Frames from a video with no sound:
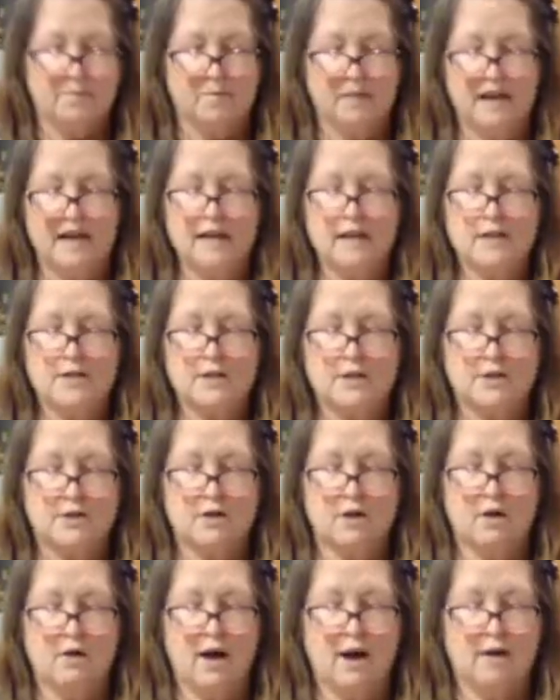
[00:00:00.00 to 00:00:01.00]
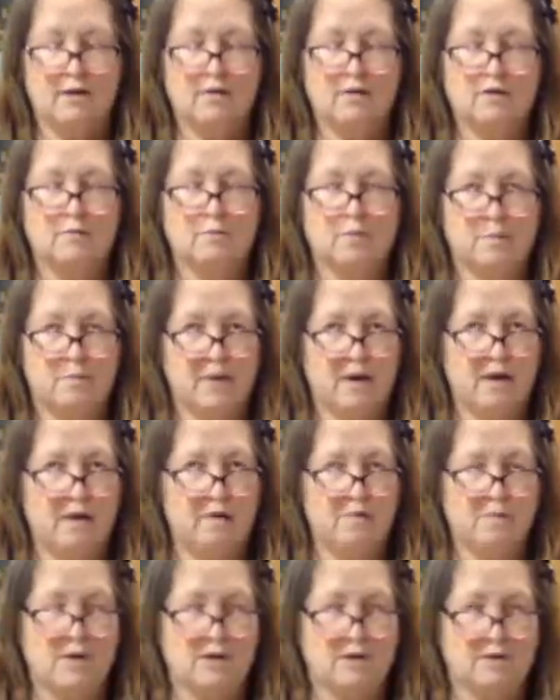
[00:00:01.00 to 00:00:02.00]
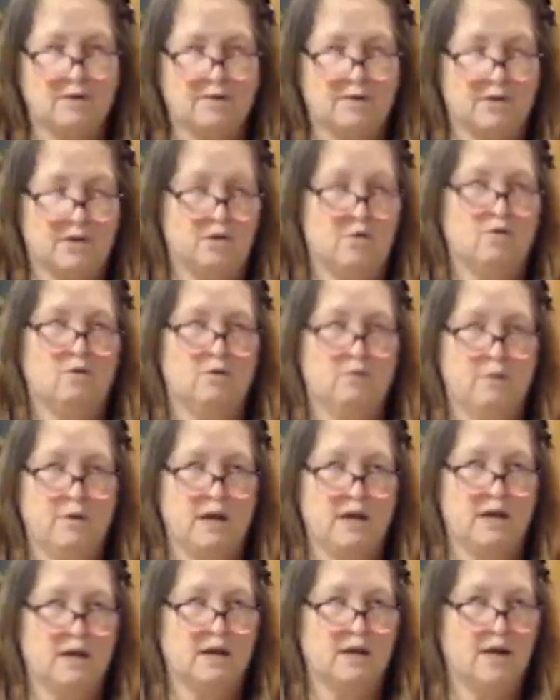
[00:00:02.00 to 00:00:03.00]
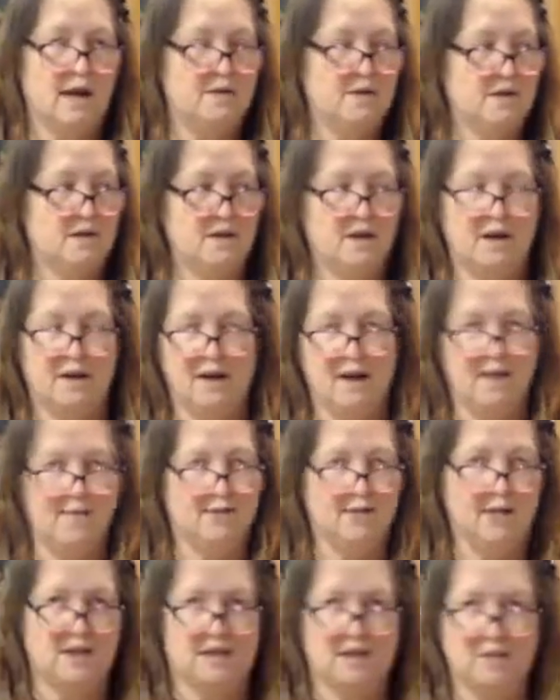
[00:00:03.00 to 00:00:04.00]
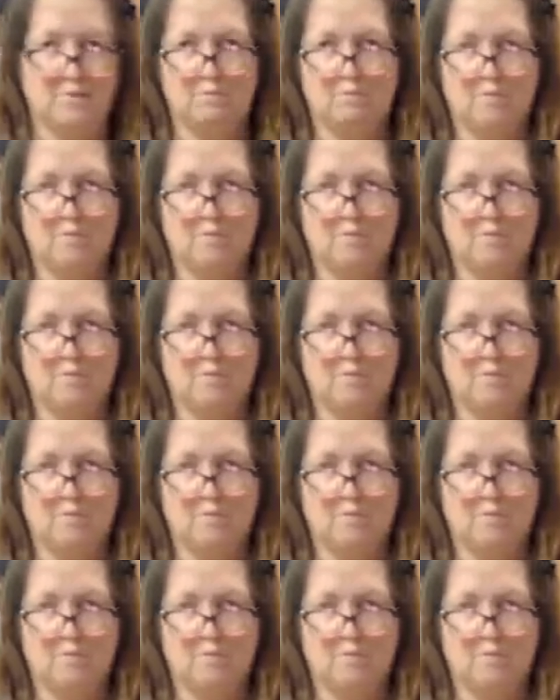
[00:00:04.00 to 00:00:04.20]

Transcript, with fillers: is to show how you can prepare meals for the whole week and then not have any